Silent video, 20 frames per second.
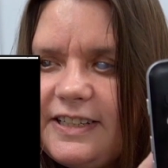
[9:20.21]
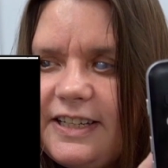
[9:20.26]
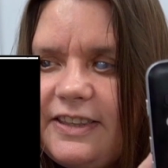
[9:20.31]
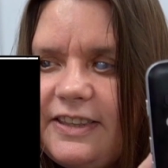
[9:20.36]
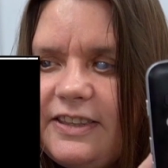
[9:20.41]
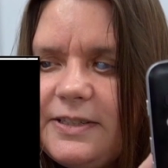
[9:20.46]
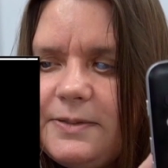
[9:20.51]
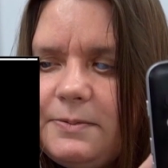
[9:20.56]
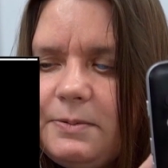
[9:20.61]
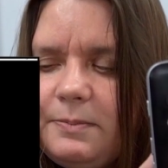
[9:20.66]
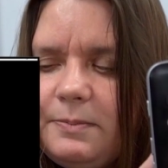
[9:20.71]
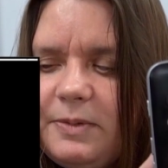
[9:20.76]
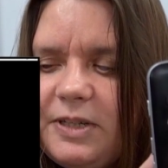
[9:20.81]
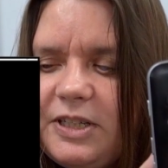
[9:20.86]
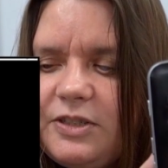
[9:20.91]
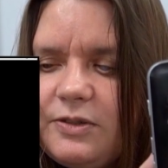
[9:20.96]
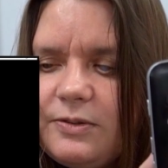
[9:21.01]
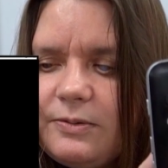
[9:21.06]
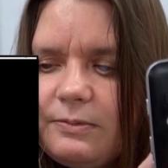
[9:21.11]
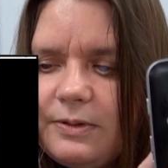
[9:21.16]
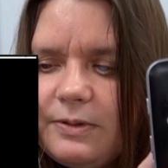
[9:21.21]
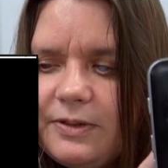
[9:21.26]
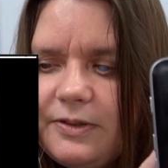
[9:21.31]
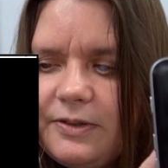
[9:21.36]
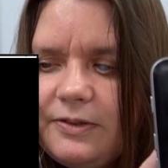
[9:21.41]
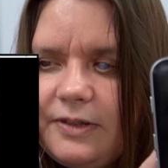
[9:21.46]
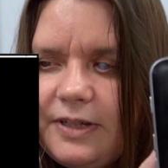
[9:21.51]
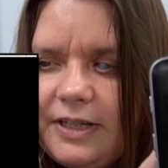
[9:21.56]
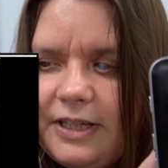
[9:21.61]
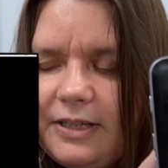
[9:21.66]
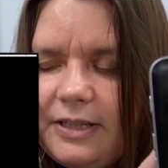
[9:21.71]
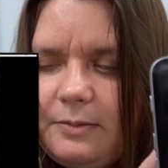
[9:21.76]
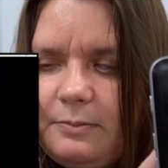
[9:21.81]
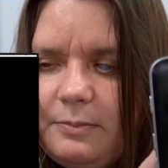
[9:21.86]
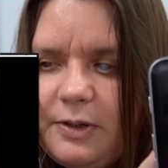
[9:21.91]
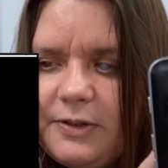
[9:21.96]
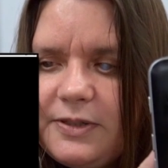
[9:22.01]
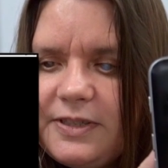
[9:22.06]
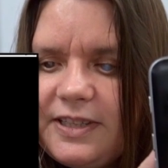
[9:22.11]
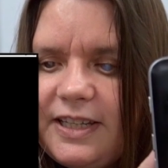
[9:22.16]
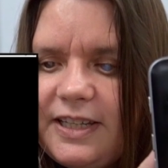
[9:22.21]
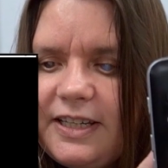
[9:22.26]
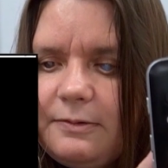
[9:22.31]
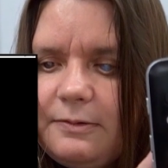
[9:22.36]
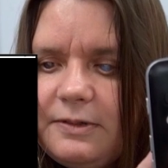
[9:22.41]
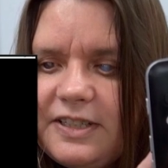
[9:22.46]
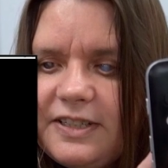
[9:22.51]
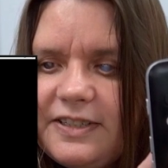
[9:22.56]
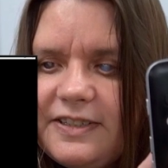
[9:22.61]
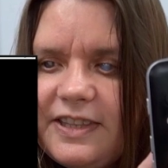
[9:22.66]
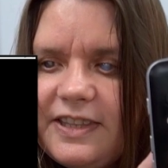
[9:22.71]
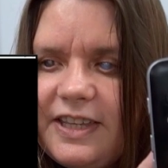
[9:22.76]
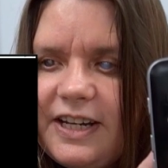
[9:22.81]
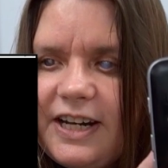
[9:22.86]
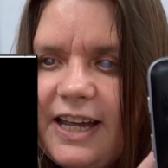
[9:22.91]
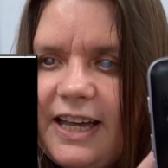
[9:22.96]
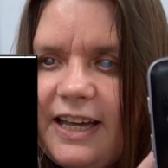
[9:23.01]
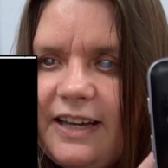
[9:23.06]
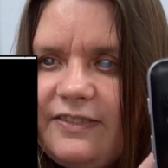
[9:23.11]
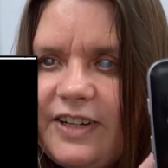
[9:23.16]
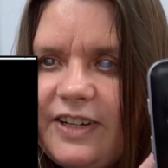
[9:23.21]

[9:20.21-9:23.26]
and this will be true in most languages that have